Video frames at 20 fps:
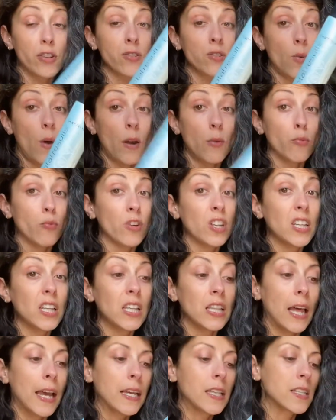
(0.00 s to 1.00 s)
So I really
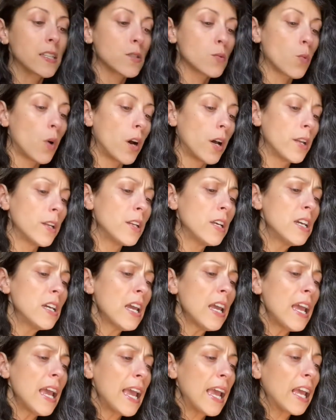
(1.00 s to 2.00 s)
like this one.
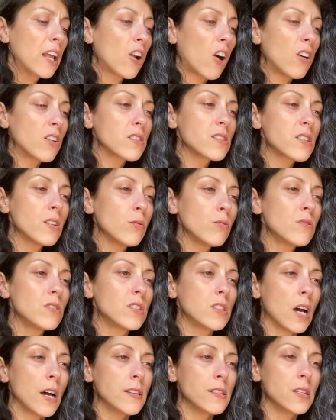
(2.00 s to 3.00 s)
It also
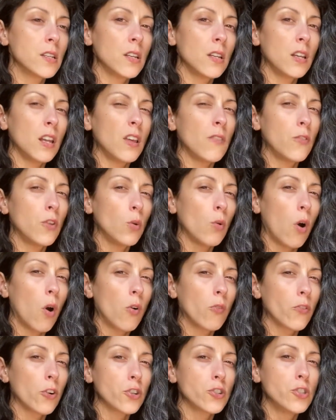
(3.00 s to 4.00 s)
doesn't, if you
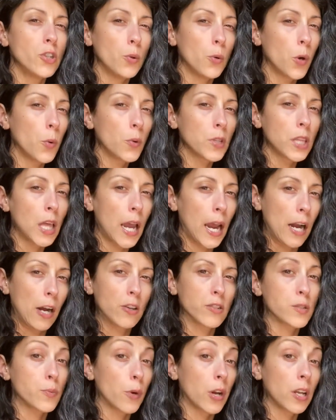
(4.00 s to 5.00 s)
overdo it with the
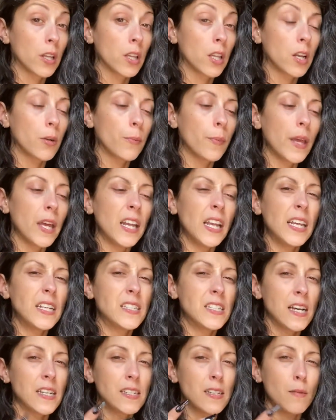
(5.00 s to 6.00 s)
hairspray a little bit, it
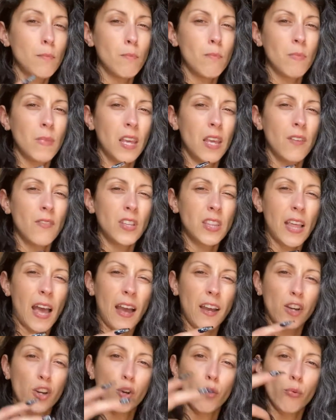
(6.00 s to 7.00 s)
doesn't give it
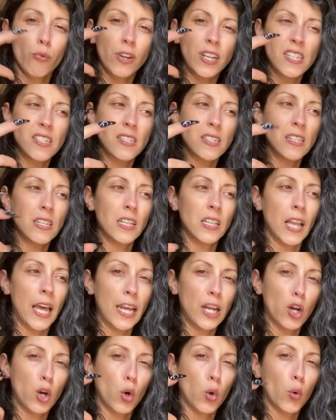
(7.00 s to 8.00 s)
that greasy
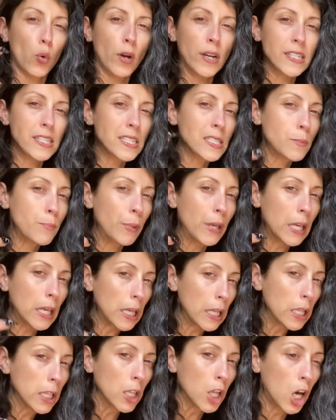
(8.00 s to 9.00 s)
like
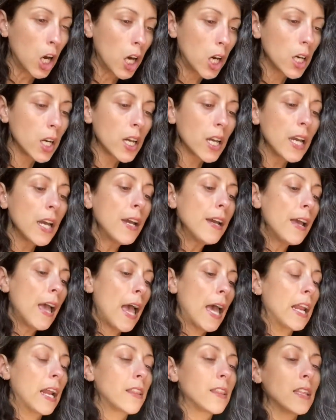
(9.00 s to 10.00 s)
crispy look,
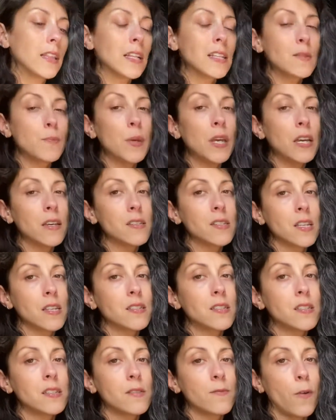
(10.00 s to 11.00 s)
and I think that's because
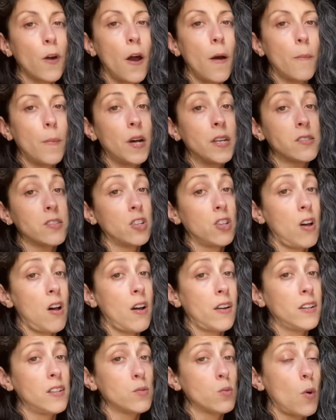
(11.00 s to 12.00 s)
this is from a
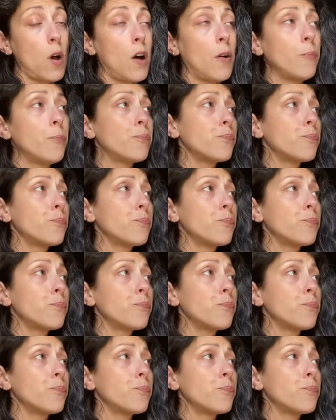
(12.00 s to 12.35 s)
salon as well.